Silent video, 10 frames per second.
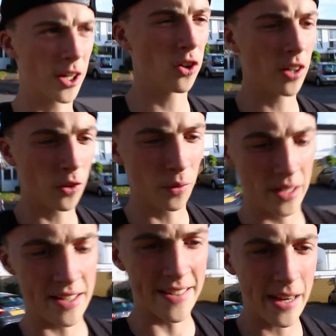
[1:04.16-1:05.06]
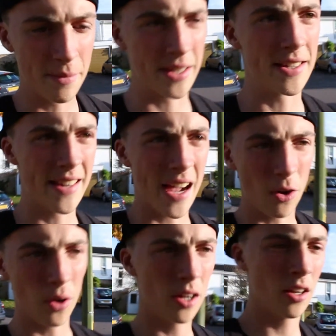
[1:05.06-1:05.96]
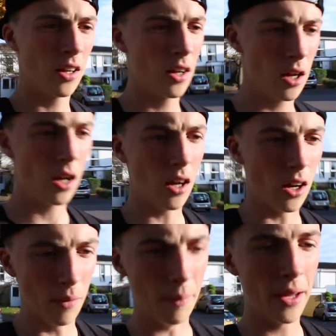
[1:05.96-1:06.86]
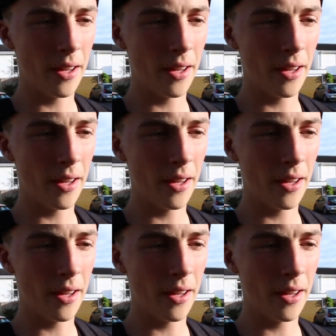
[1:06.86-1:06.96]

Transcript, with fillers: currently on the way to James's now. Um,